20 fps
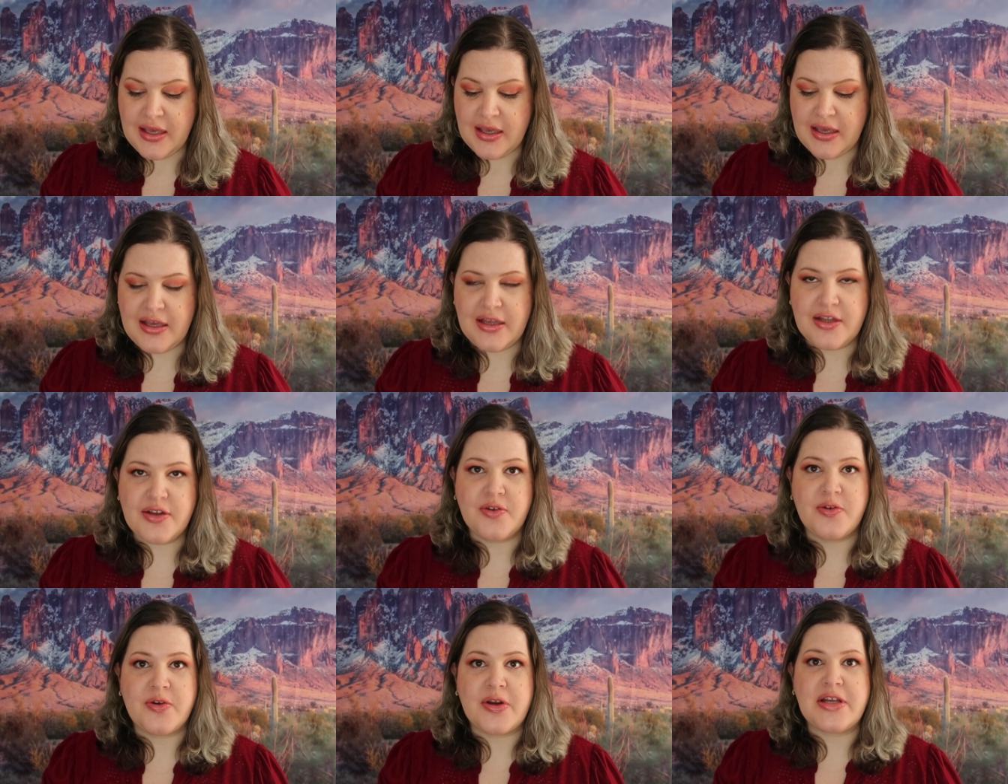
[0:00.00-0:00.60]

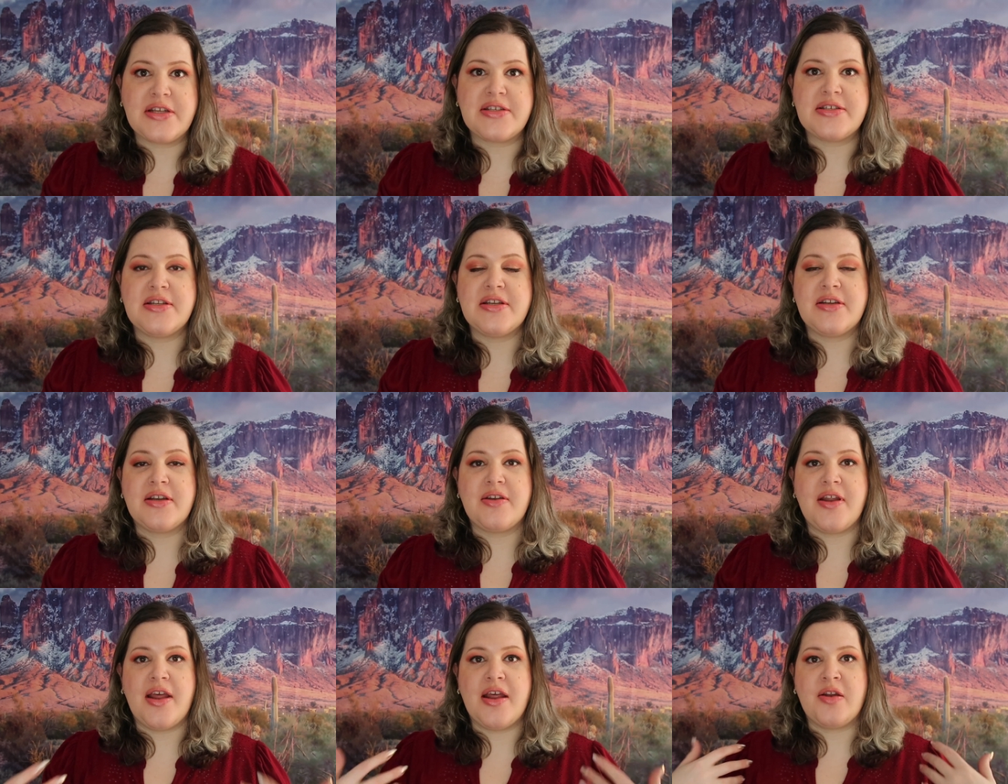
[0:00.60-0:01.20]
and
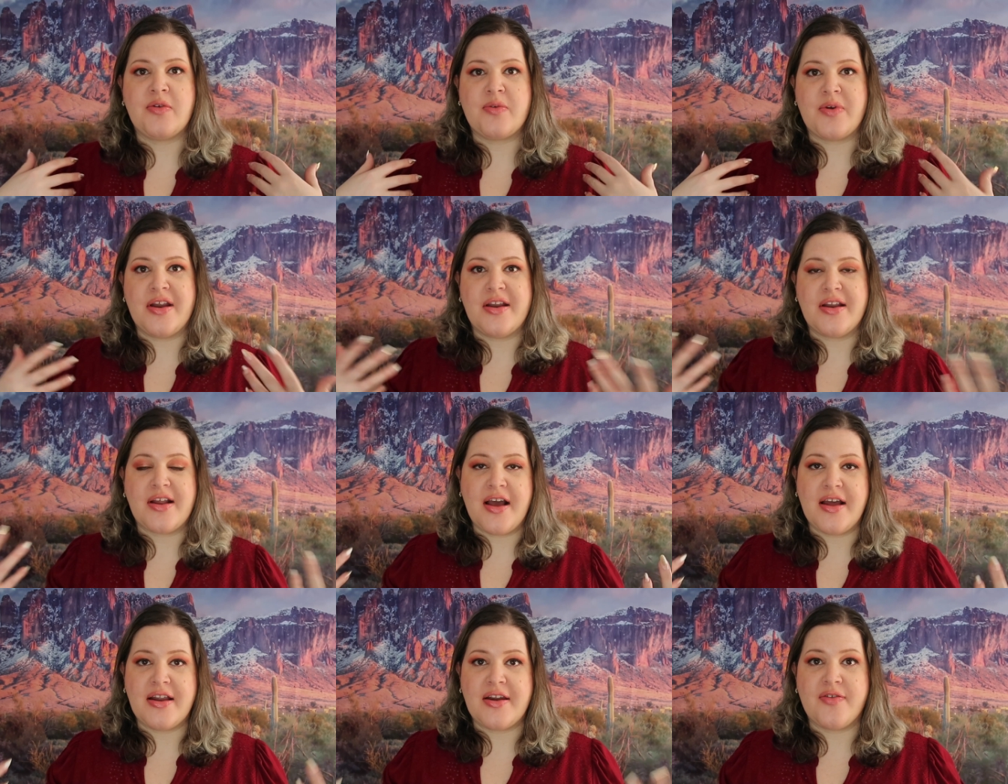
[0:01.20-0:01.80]
green and
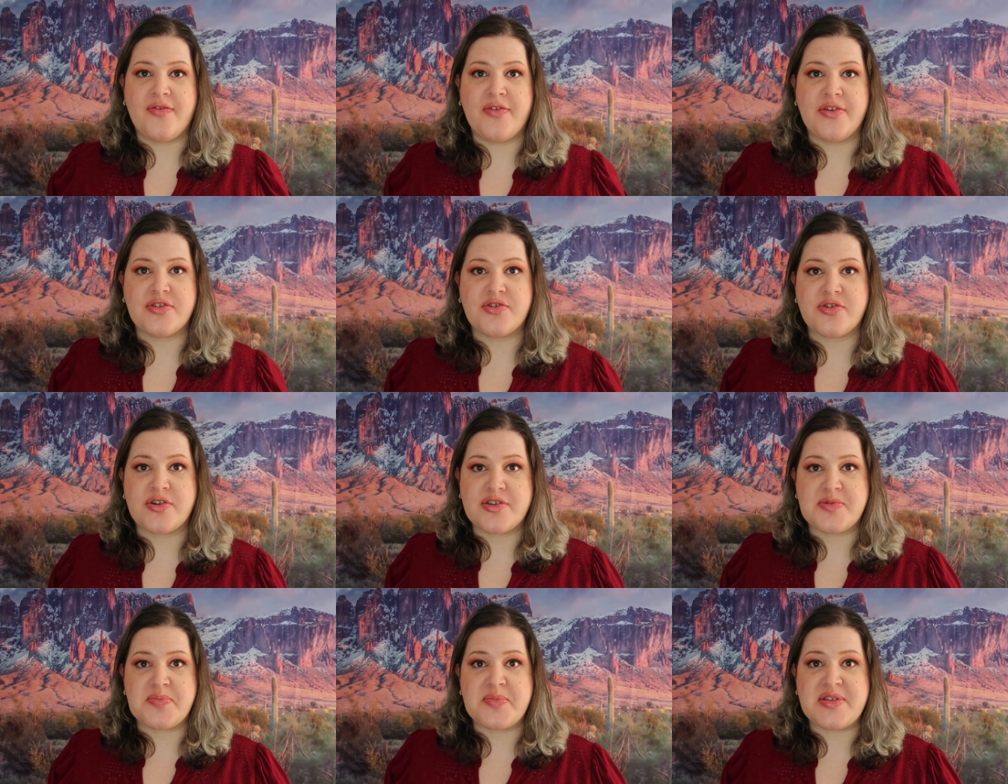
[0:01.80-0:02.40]
red kind of
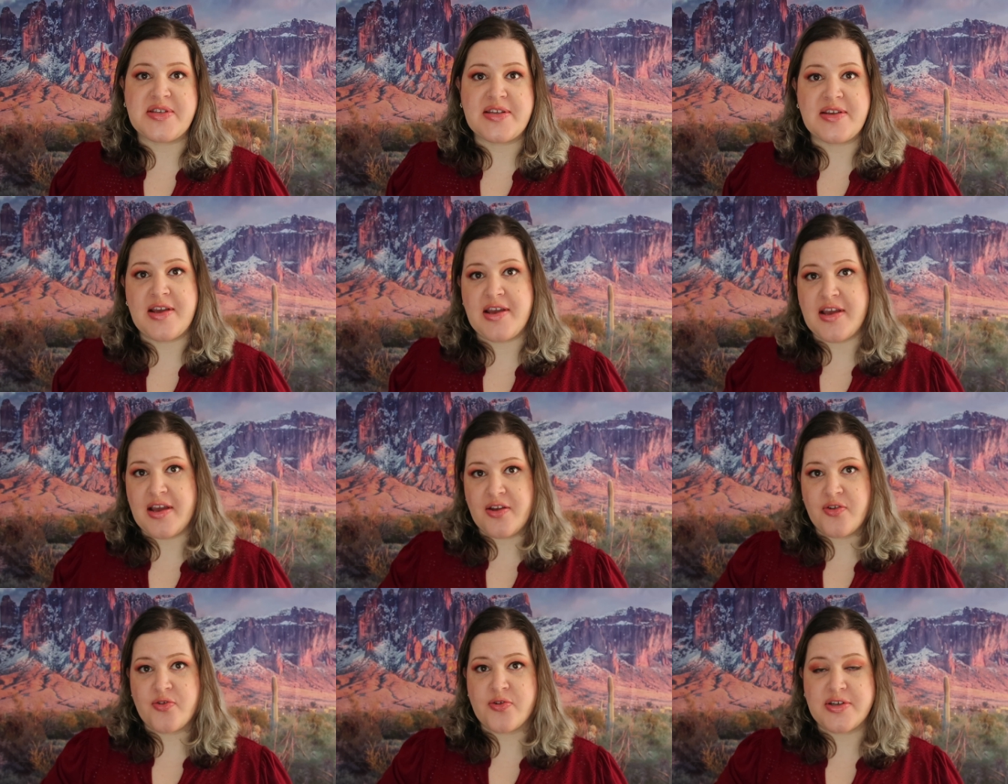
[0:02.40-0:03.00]
feels
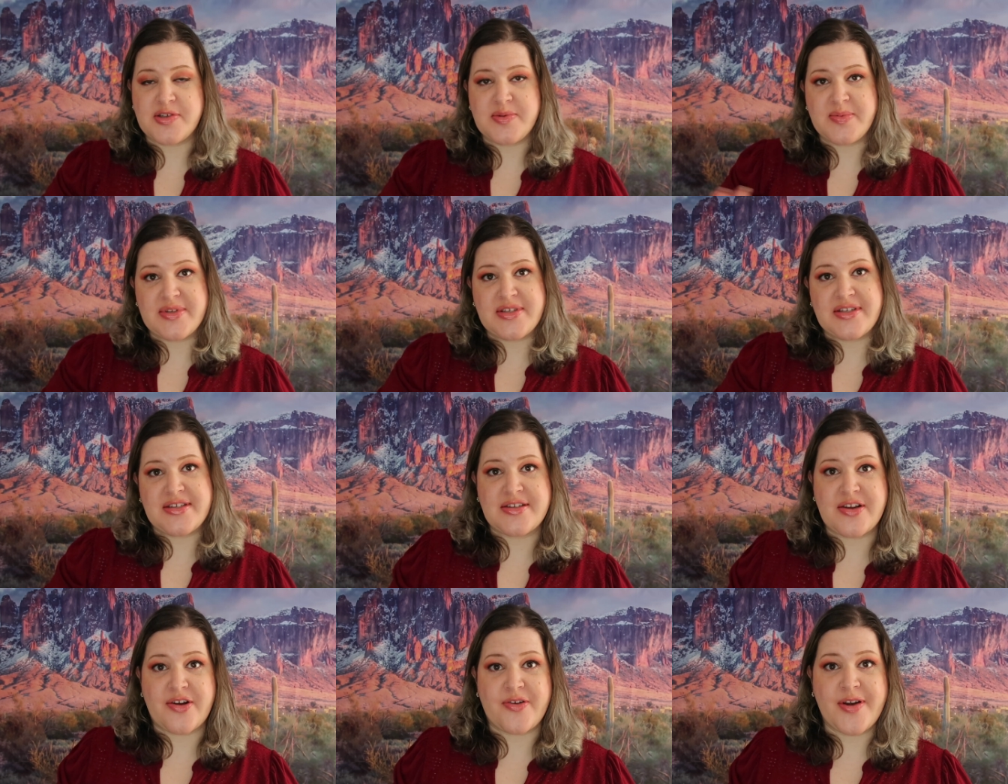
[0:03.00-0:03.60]
Christmassy and
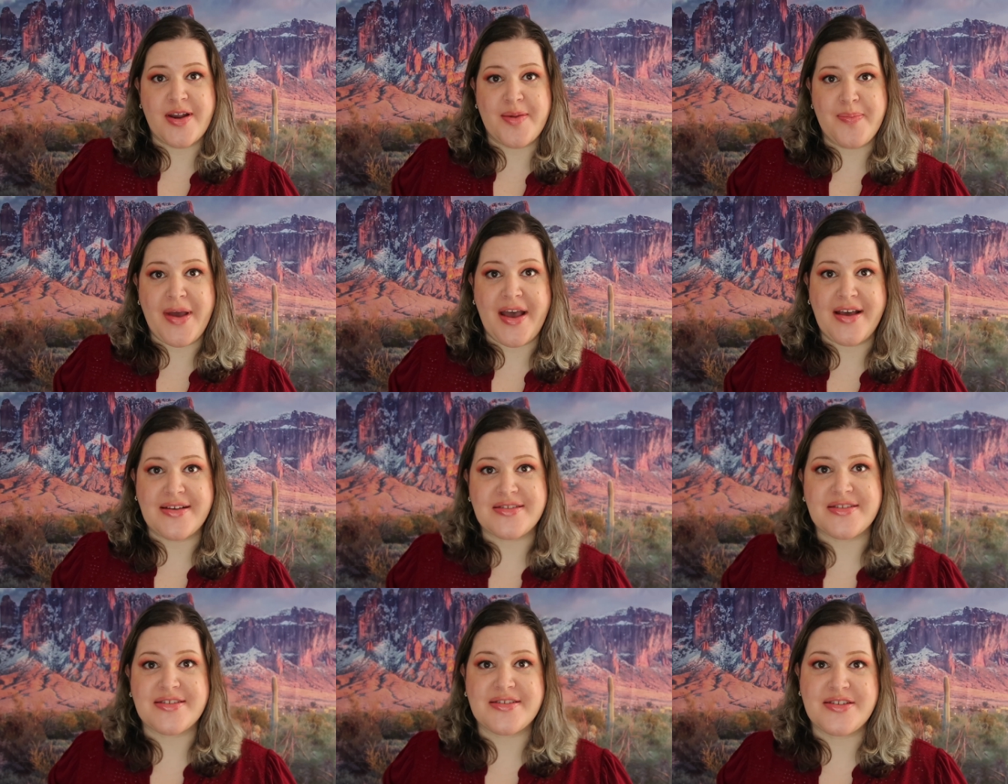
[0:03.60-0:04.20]
Christmas is already
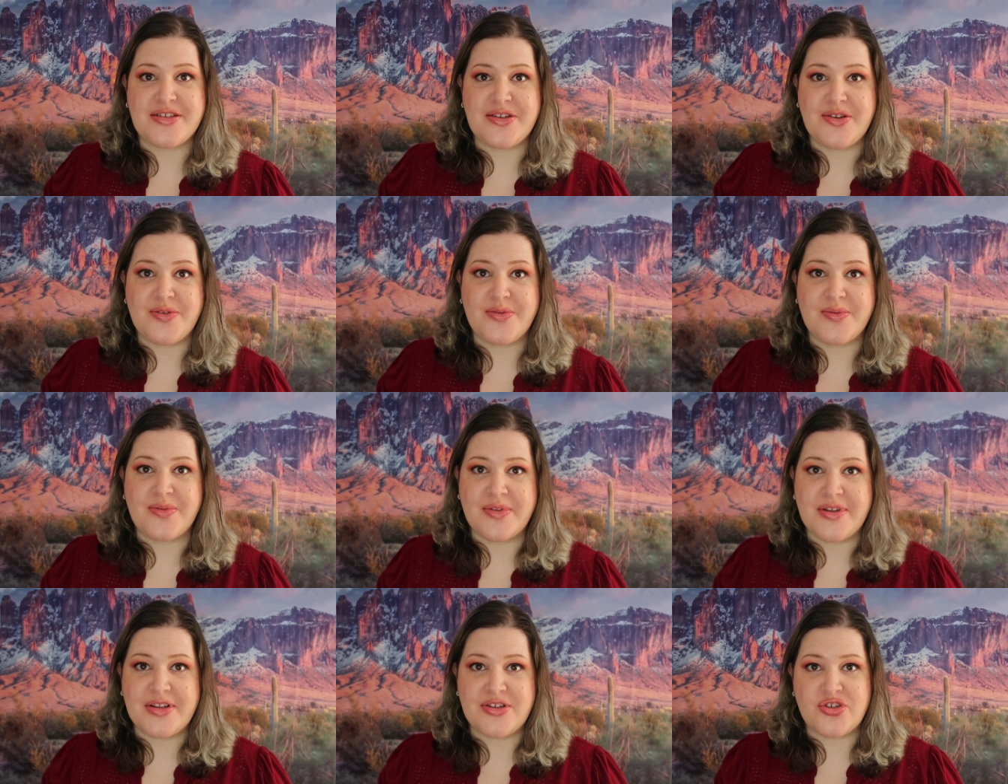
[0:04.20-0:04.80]
past.
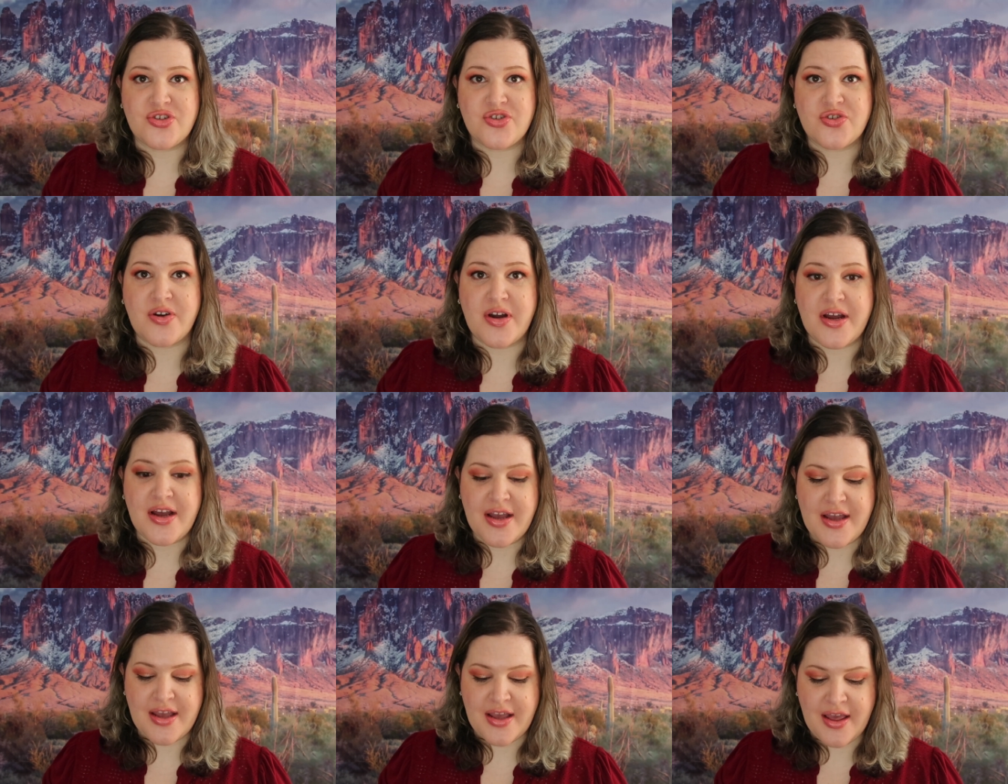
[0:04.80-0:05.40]
So let's
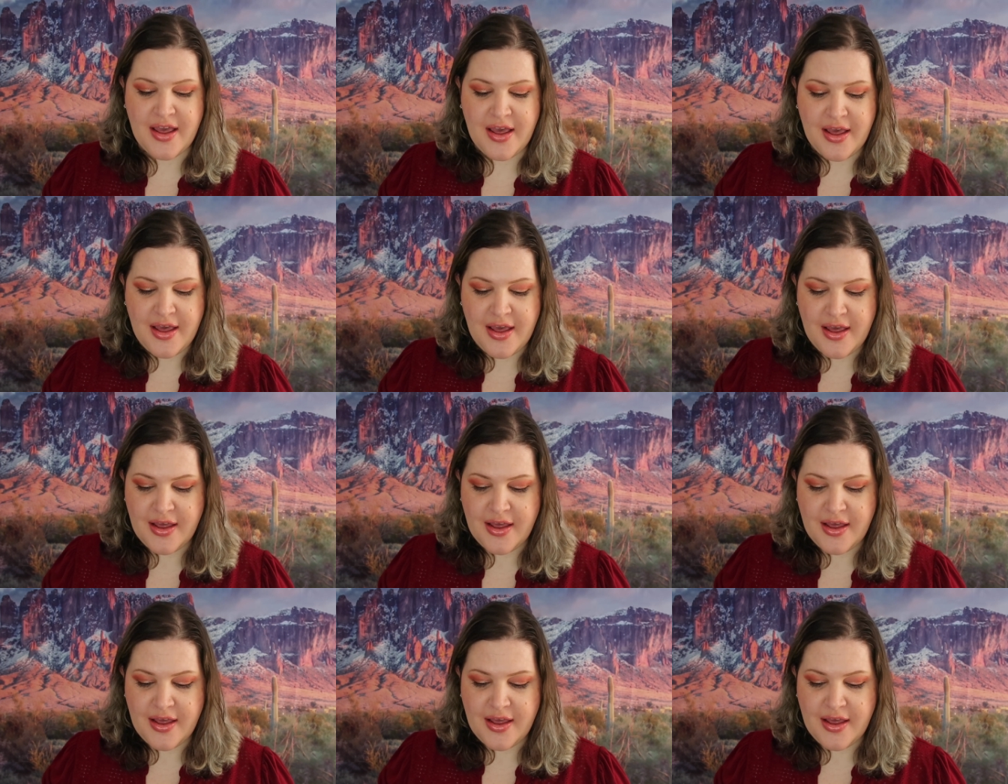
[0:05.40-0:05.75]
try